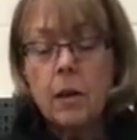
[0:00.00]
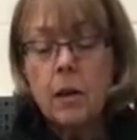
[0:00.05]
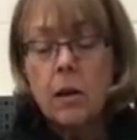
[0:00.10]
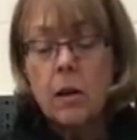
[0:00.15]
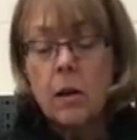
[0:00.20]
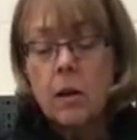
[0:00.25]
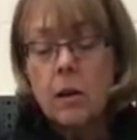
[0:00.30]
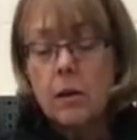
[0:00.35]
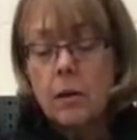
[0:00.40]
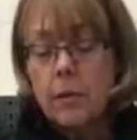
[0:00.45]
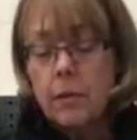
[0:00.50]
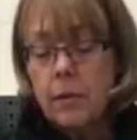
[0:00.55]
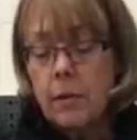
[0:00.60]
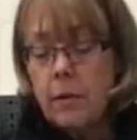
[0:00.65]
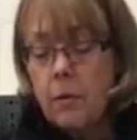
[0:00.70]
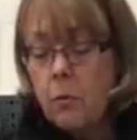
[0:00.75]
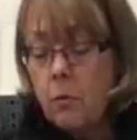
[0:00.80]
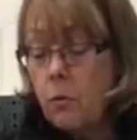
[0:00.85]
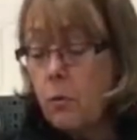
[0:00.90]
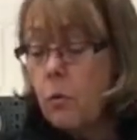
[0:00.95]
Flowers
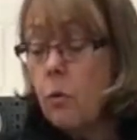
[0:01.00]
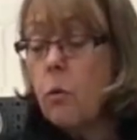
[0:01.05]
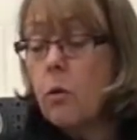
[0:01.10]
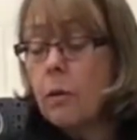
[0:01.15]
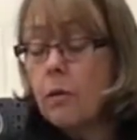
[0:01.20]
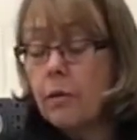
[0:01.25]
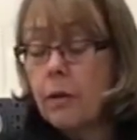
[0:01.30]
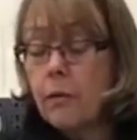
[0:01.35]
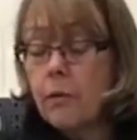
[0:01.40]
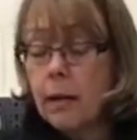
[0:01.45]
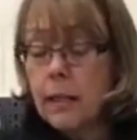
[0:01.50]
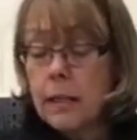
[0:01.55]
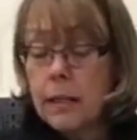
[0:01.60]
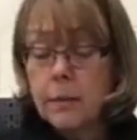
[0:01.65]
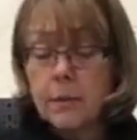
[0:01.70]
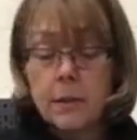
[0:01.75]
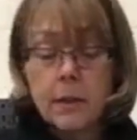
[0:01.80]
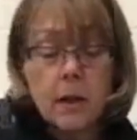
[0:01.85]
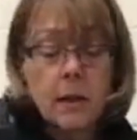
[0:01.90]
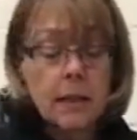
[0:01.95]
are, or
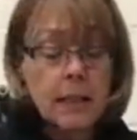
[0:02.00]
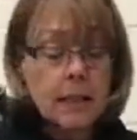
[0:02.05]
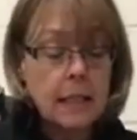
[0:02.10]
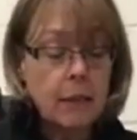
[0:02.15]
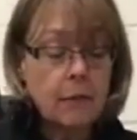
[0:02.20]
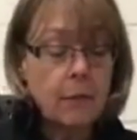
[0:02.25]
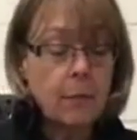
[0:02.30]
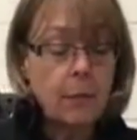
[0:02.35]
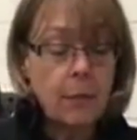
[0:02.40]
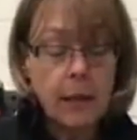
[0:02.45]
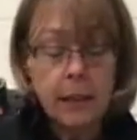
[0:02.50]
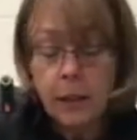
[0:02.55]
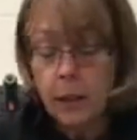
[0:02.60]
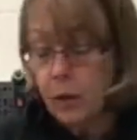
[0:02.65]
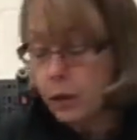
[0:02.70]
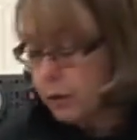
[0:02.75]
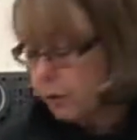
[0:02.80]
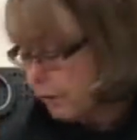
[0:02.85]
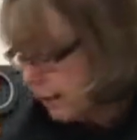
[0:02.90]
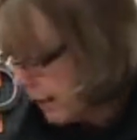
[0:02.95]
all of our items are
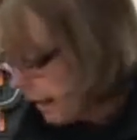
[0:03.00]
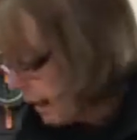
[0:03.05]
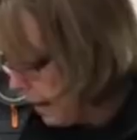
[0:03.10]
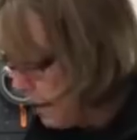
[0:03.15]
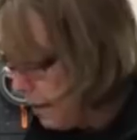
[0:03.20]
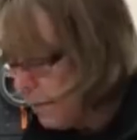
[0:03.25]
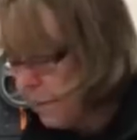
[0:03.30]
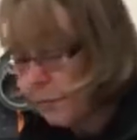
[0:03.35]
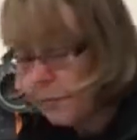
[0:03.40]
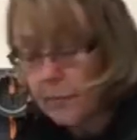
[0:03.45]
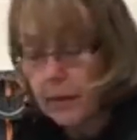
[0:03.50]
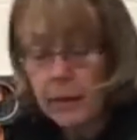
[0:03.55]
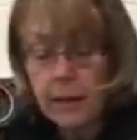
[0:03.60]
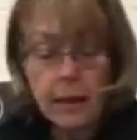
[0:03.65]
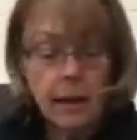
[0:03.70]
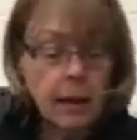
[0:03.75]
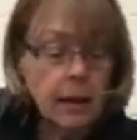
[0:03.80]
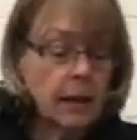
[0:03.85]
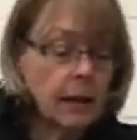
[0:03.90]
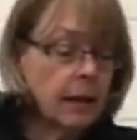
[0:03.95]
delivered by
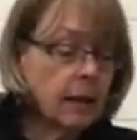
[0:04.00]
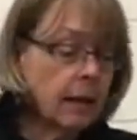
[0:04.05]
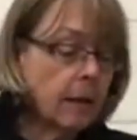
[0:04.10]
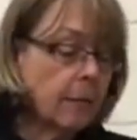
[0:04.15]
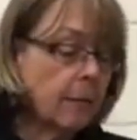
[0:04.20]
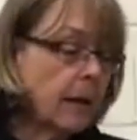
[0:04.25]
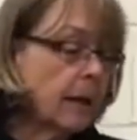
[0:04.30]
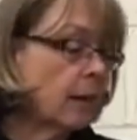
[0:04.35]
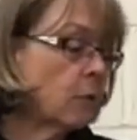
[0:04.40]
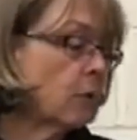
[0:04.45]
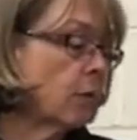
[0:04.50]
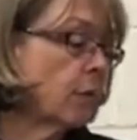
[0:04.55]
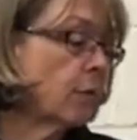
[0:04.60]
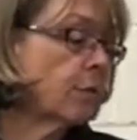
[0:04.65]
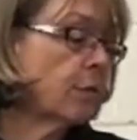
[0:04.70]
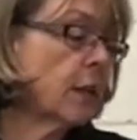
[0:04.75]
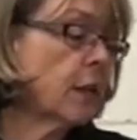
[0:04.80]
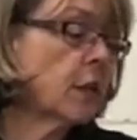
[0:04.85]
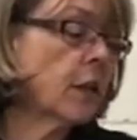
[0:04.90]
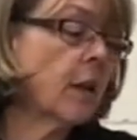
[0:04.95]
courier,
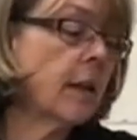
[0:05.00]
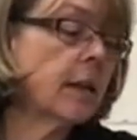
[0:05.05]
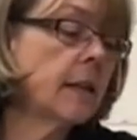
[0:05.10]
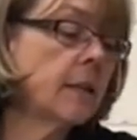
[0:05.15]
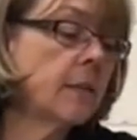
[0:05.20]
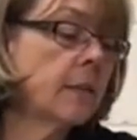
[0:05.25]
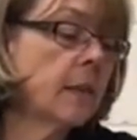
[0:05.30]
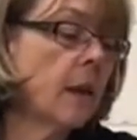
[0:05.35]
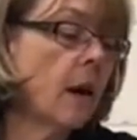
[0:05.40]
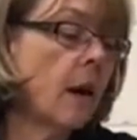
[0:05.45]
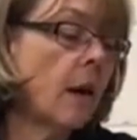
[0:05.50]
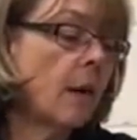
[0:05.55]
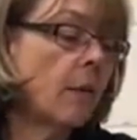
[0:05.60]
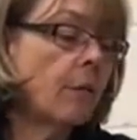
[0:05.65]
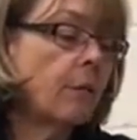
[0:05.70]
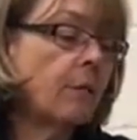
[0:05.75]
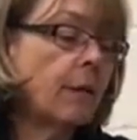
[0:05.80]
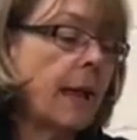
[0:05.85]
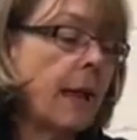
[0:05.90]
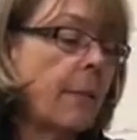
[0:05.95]
and all the fresh
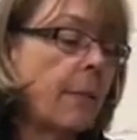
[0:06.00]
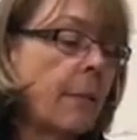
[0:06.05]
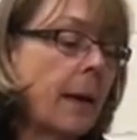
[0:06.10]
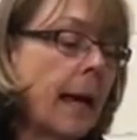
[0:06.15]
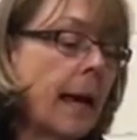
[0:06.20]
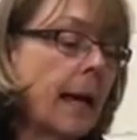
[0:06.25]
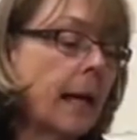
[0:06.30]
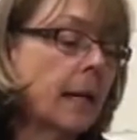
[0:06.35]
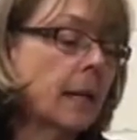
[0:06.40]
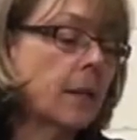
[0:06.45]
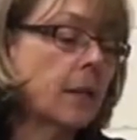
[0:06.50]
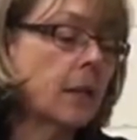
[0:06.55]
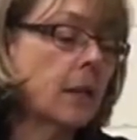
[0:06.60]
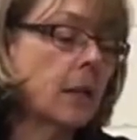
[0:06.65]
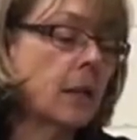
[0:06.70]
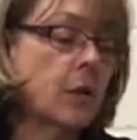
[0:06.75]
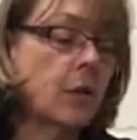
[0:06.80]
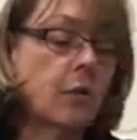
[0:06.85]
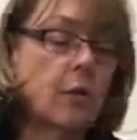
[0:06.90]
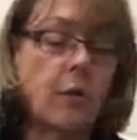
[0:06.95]
items are flat
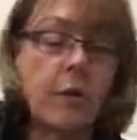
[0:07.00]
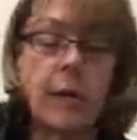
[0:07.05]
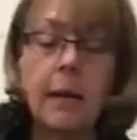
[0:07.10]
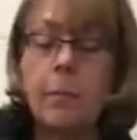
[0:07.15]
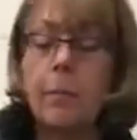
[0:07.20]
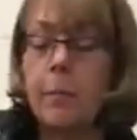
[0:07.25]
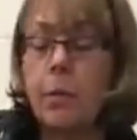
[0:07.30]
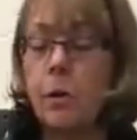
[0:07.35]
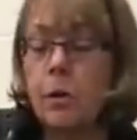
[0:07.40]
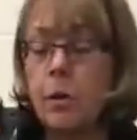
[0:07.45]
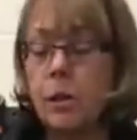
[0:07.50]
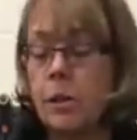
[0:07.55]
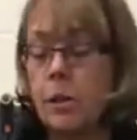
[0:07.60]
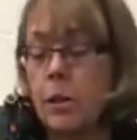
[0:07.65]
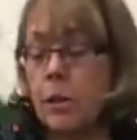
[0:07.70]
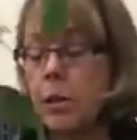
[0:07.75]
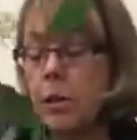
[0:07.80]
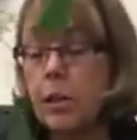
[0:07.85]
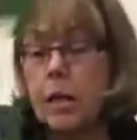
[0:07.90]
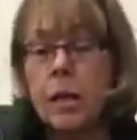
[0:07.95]
packed and
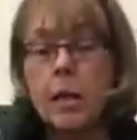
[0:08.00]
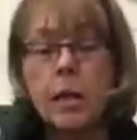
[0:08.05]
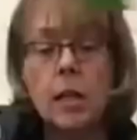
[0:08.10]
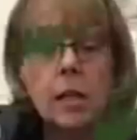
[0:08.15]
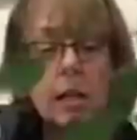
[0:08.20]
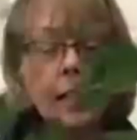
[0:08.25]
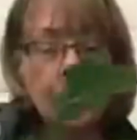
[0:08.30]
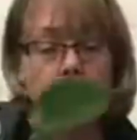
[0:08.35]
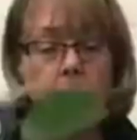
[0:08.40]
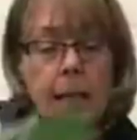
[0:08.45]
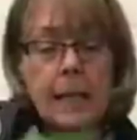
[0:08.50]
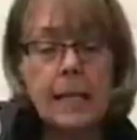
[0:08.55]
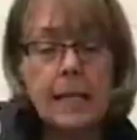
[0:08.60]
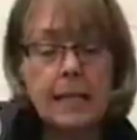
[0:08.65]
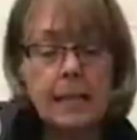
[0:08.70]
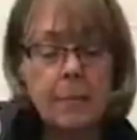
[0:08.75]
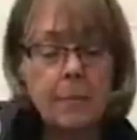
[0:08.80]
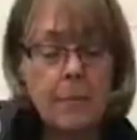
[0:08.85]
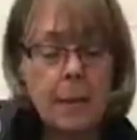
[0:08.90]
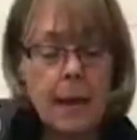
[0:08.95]
dry in boxes,
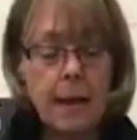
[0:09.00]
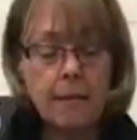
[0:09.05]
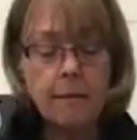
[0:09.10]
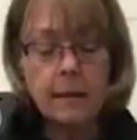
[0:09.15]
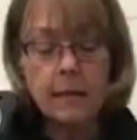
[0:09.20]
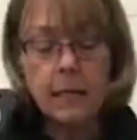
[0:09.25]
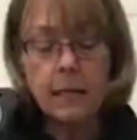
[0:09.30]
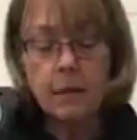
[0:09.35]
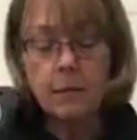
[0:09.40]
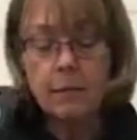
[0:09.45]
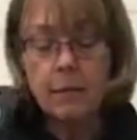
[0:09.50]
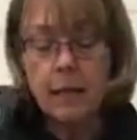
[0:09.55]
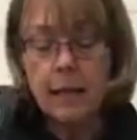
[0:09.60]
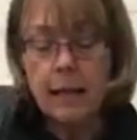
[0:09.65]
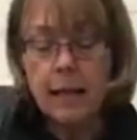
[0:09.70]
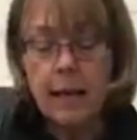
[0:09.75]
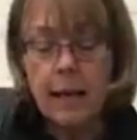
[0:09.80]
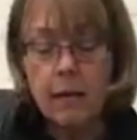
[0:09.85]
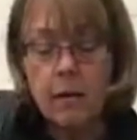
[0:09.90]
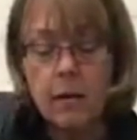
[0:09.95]
so it is
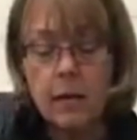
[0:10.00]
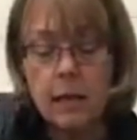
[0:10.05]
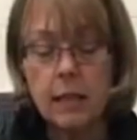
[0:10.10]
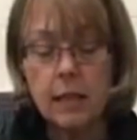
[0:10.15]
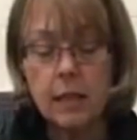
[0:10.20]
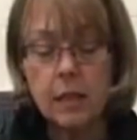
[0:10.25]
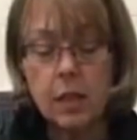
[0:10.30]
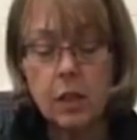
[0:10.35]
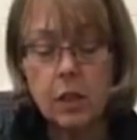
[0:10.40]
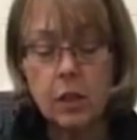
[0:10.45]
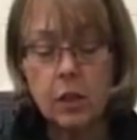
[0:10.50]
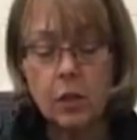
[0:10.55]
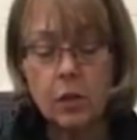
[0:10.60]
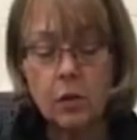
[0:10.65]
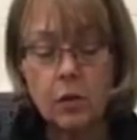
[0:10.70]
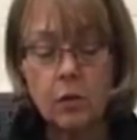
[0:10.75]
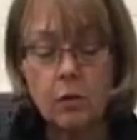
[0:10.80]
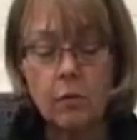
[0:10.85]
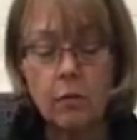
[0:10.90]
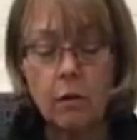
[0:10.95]
imperative that they are
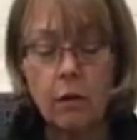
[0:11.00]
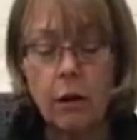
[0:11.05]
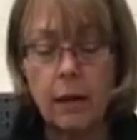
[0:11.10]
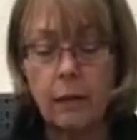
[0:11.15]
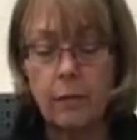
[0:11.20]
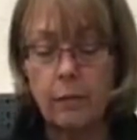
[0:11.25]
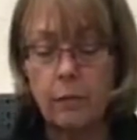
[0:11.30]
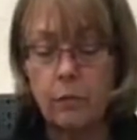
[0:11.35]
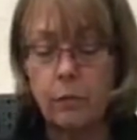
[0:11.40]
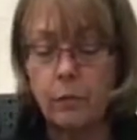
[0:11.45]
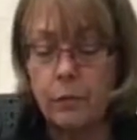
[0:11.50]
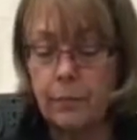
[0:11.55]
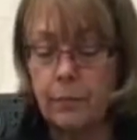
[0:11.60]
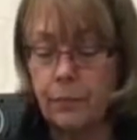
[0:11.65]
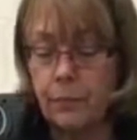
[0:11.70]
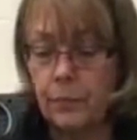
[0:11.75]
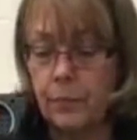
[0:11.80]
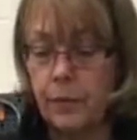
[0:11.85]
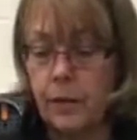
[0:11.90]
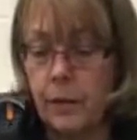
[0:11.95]
conditioned on
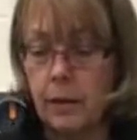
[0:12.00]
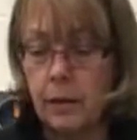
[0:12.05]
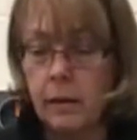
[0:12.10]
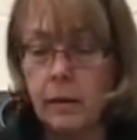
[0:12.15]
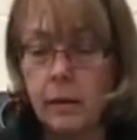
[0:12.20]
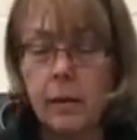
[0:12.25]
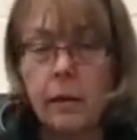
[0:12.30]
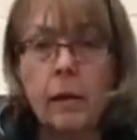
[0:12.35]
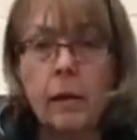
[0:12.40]
arrival.